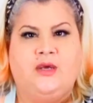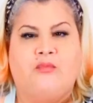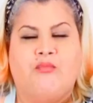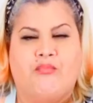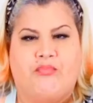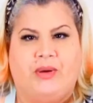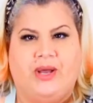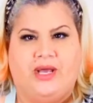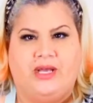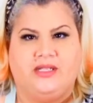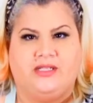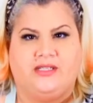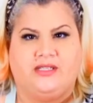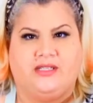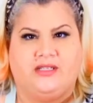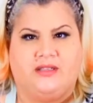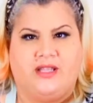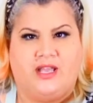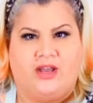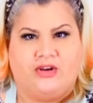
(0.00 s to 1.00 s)
but
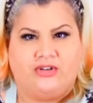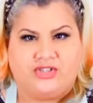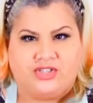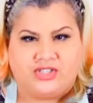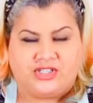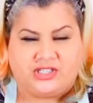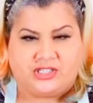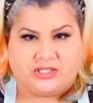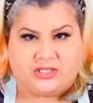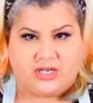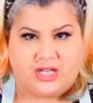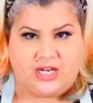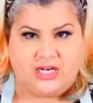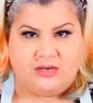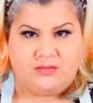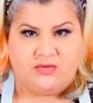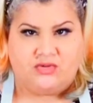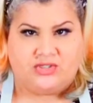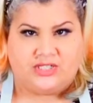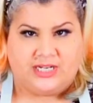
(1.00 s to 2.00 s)
they are just slightly
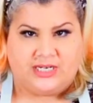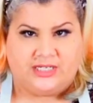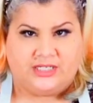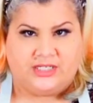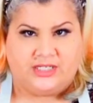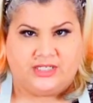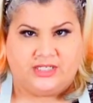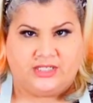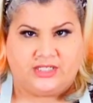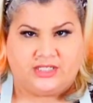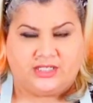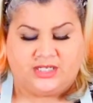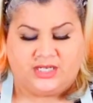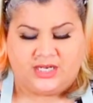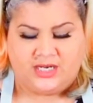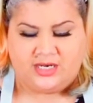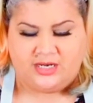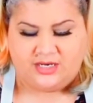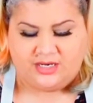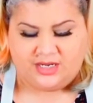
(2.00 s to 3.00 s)
more delicate
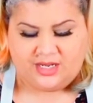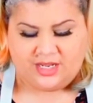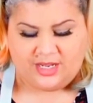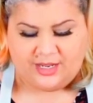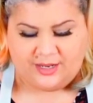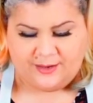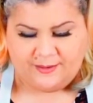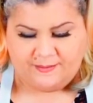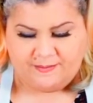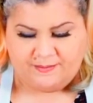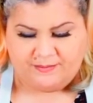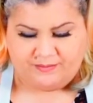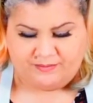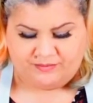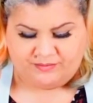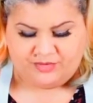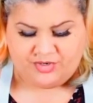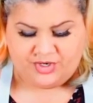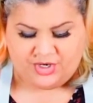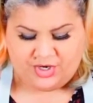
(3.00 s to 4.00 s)
in,
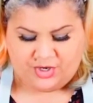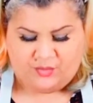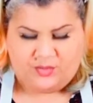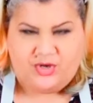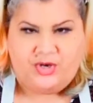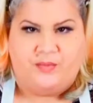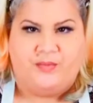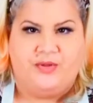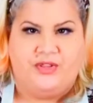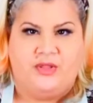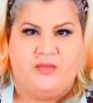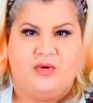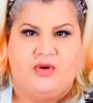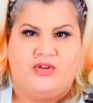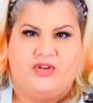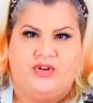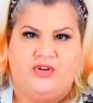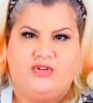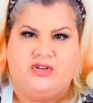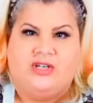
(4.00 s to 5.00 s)
when you put them on.
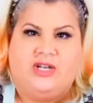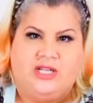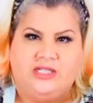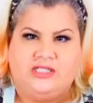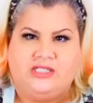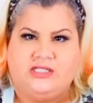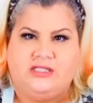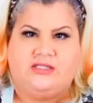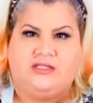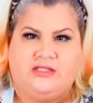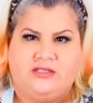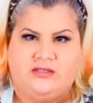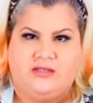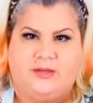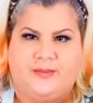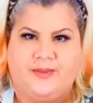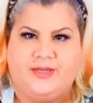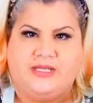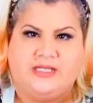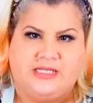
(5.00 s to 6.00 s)
You're not like
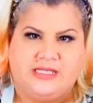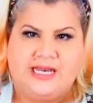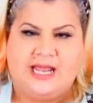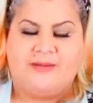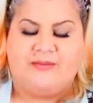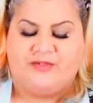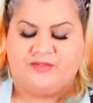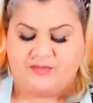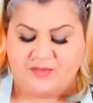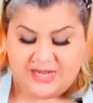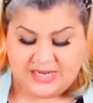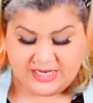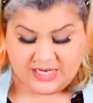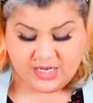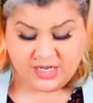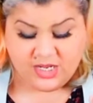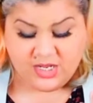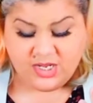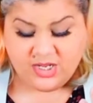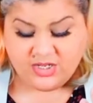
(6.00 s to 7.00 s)
tipping a slab of meat.
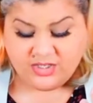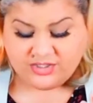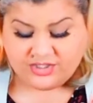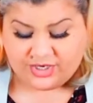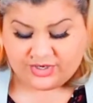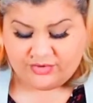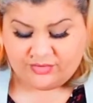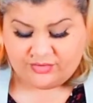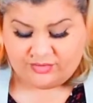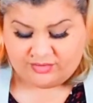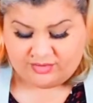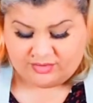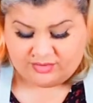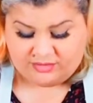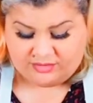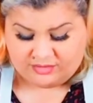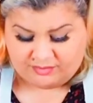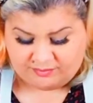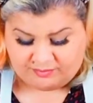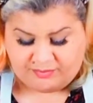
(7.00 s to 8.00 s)
So
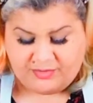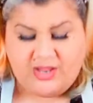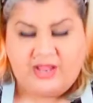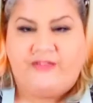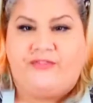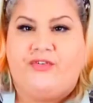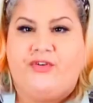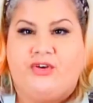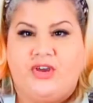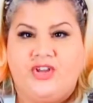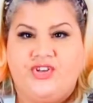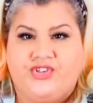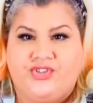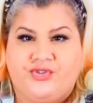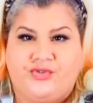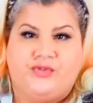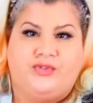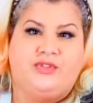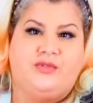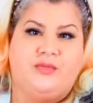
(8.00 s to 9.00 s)
if you're going to
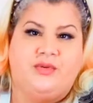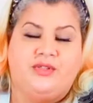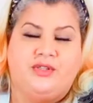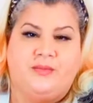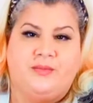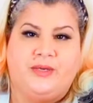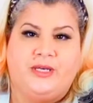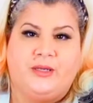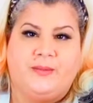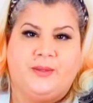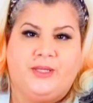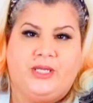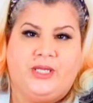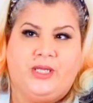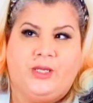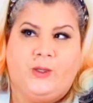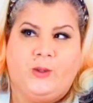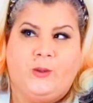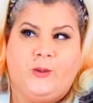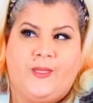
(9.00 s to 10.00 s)
grill them on the
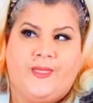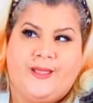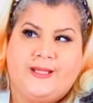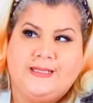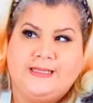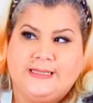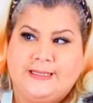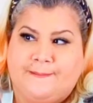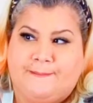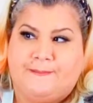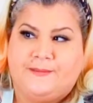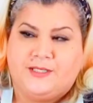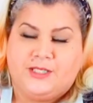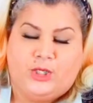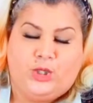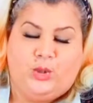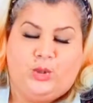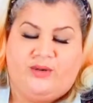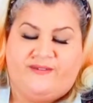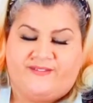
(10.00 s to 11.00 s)
barbecue, that's
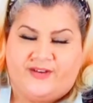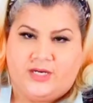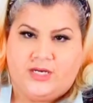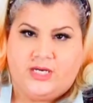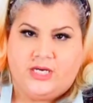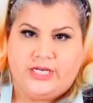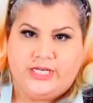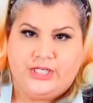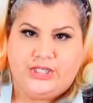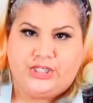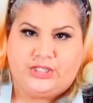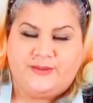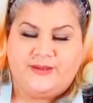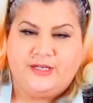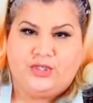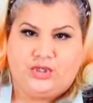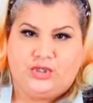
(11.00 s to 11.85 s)
absolutely fine. Just make sure